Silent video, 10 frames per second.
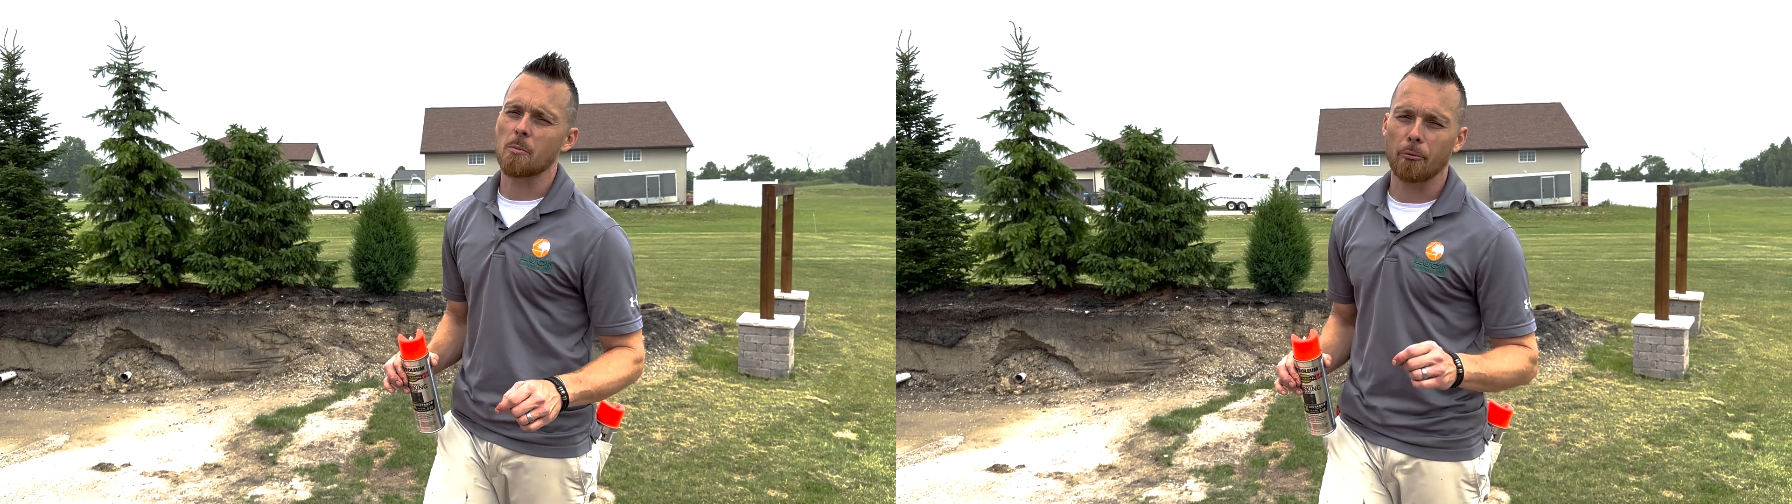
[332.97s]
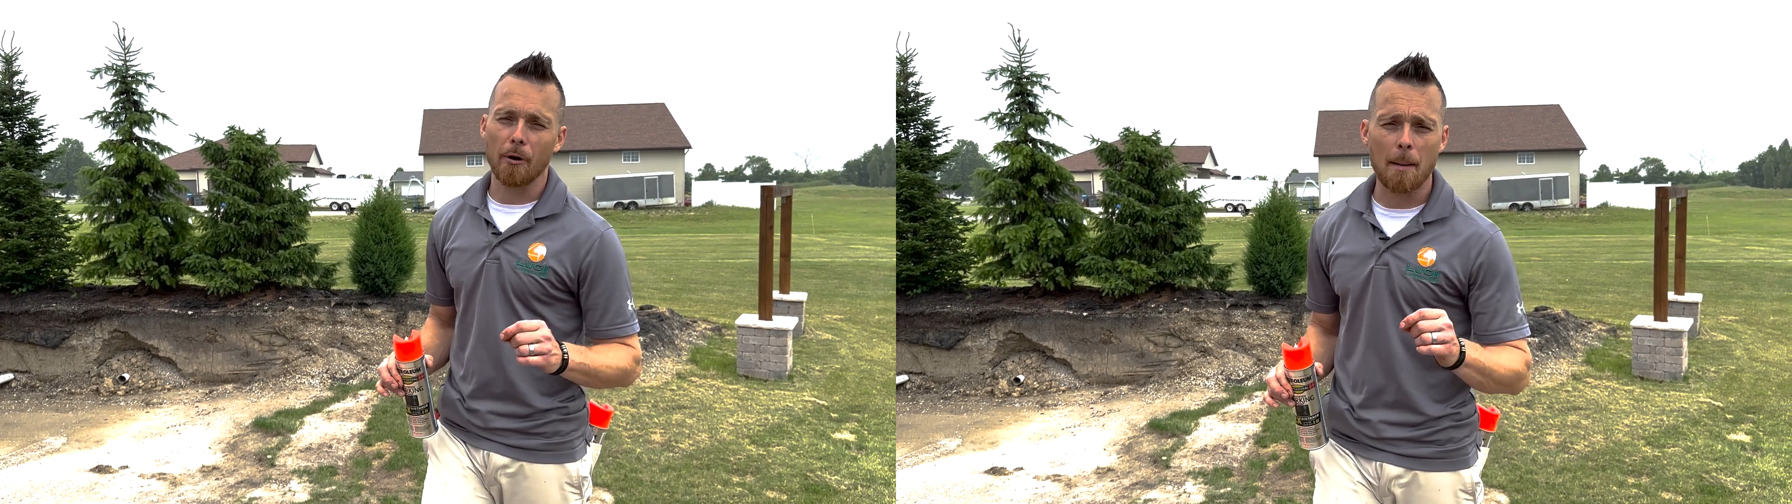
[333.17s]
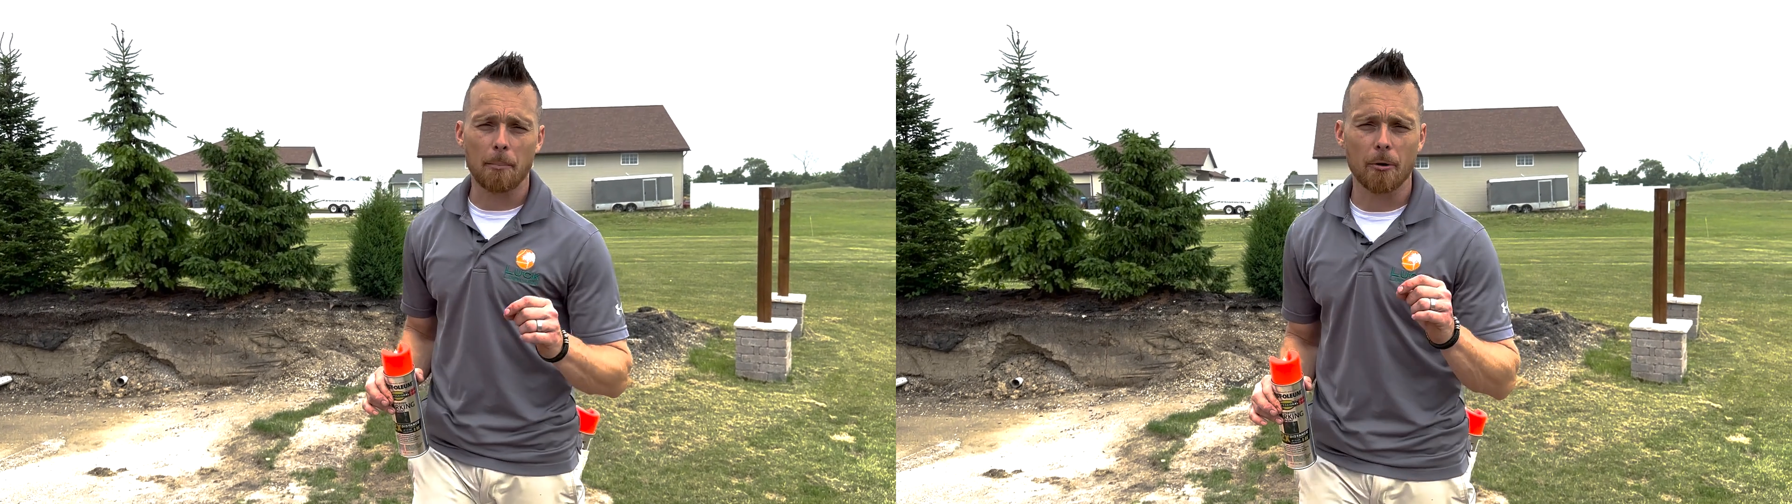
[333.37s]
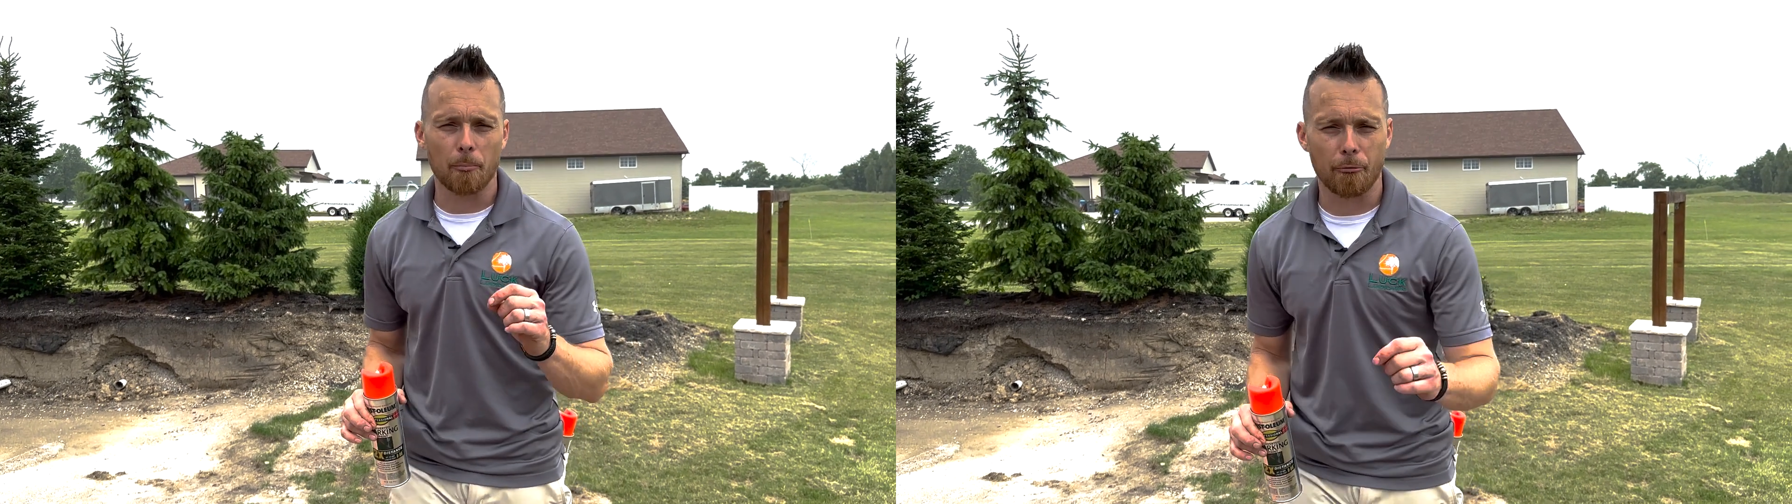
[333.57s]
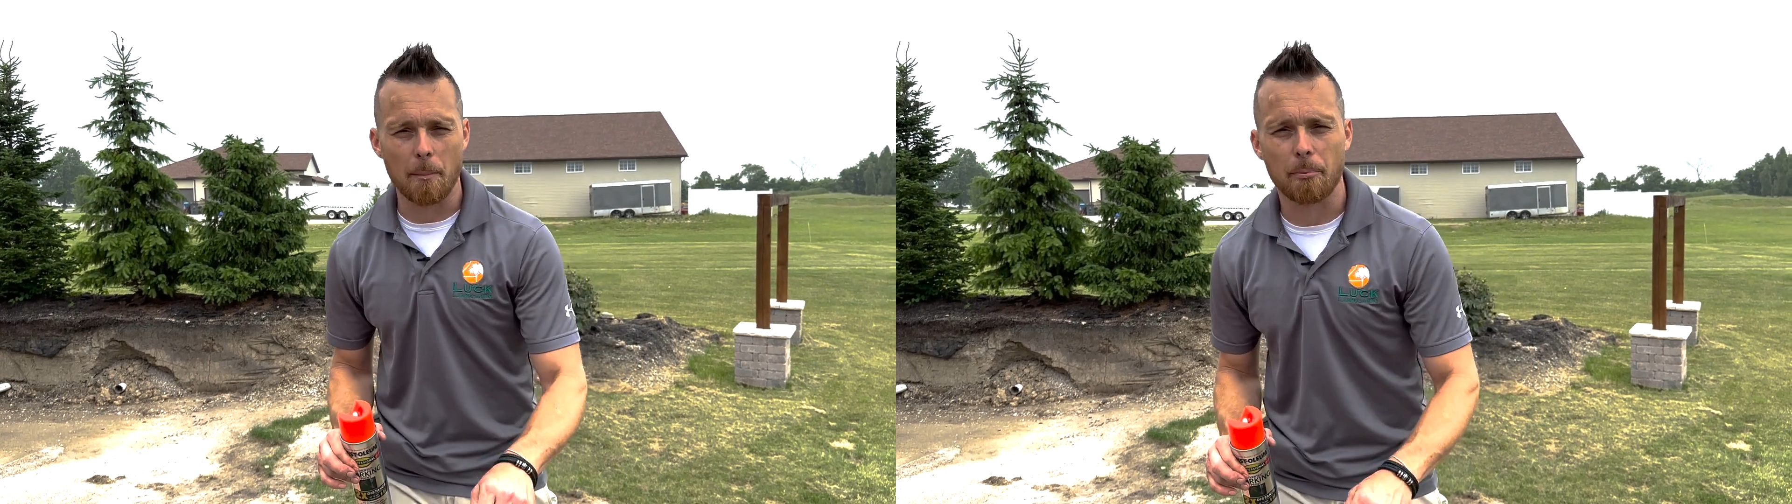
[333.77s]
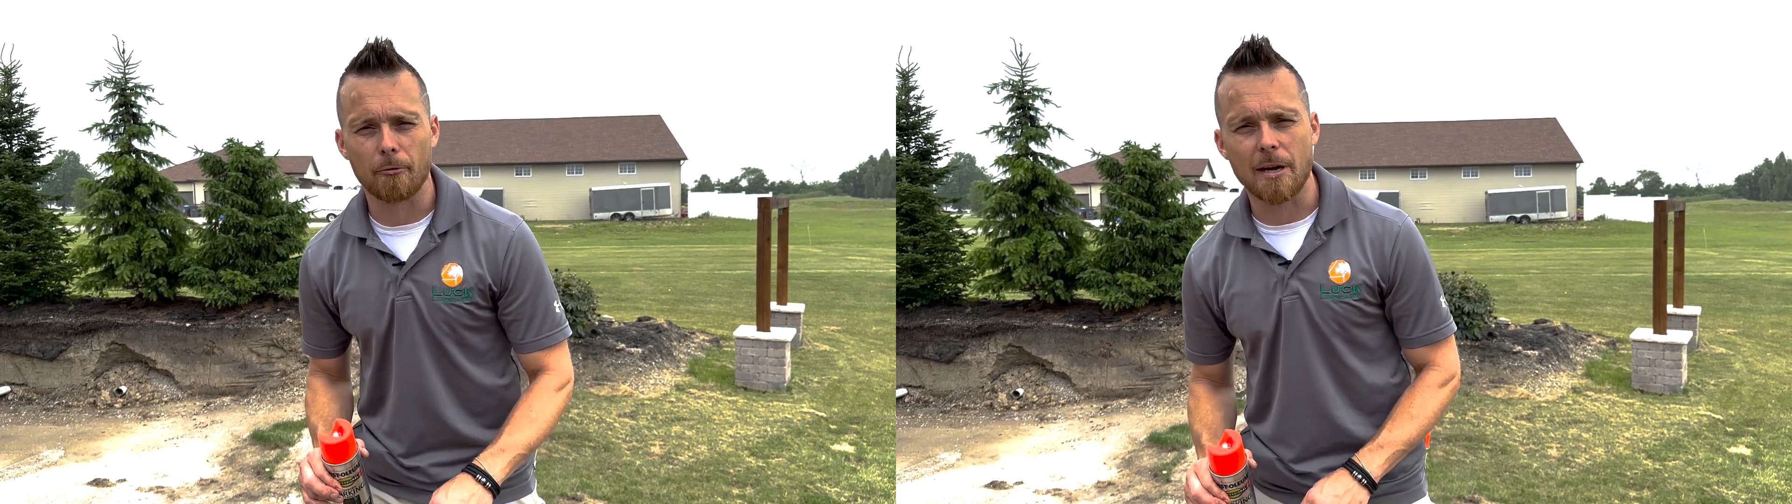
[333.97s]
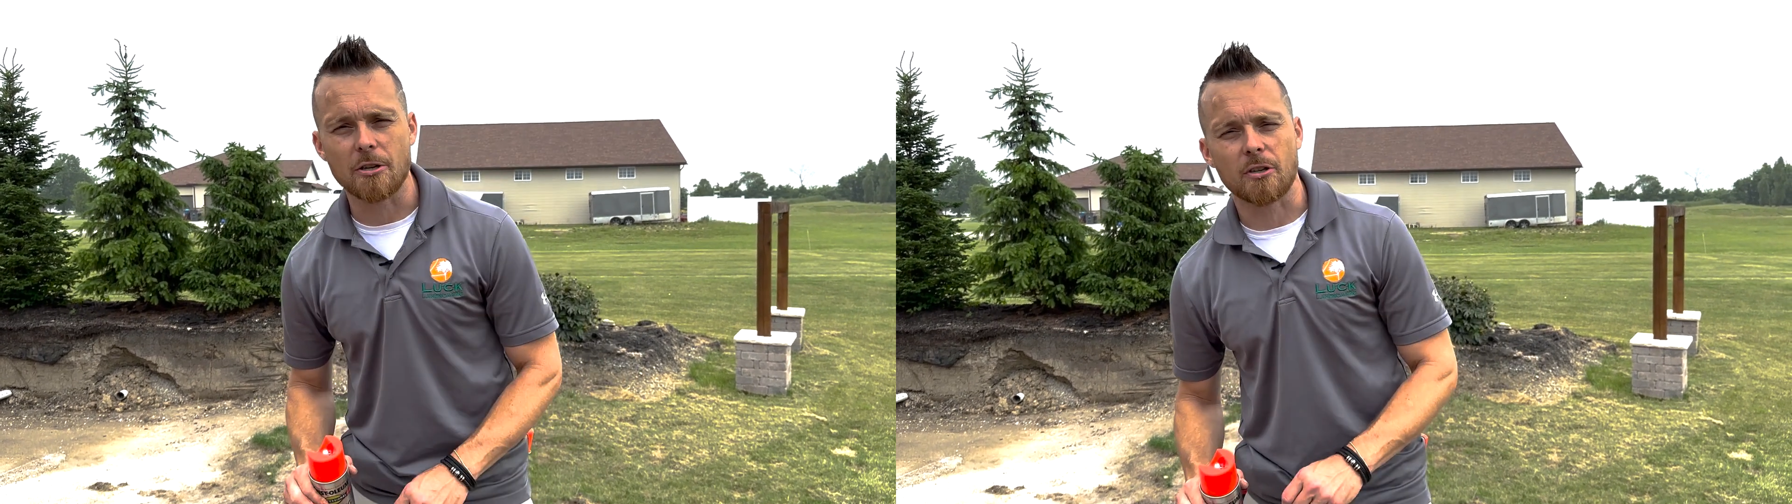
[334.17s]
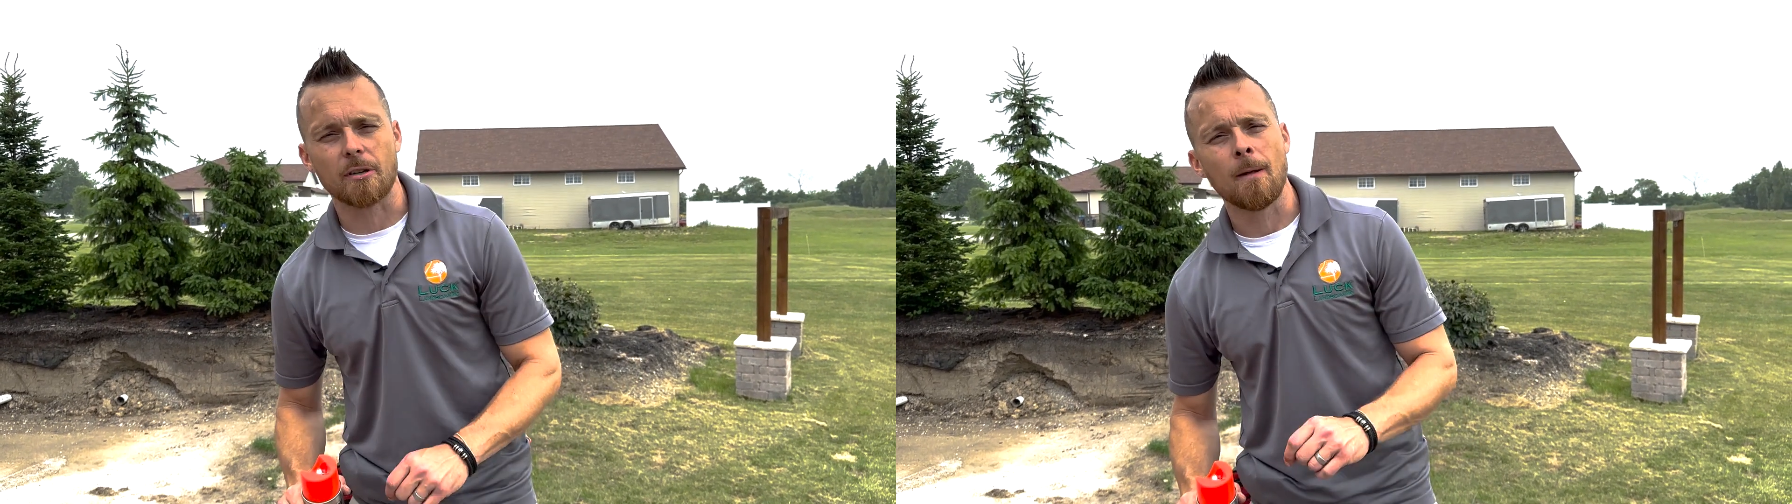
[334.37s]
Proper
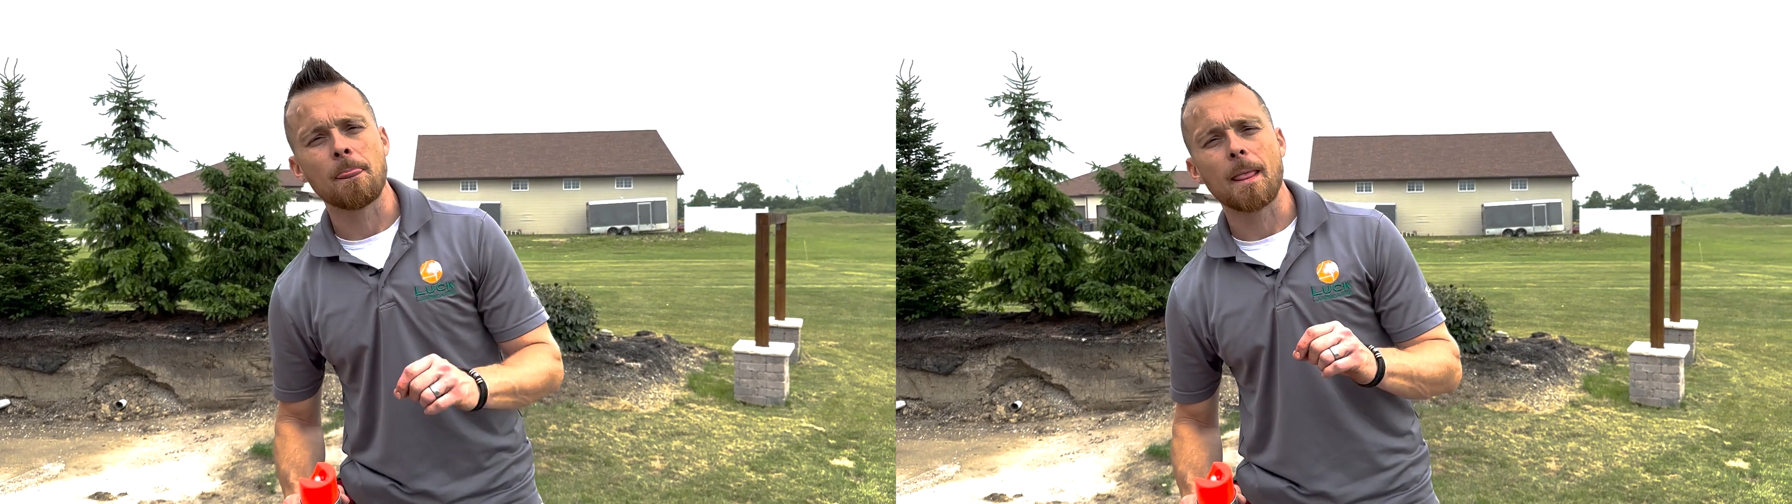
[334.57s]
preparation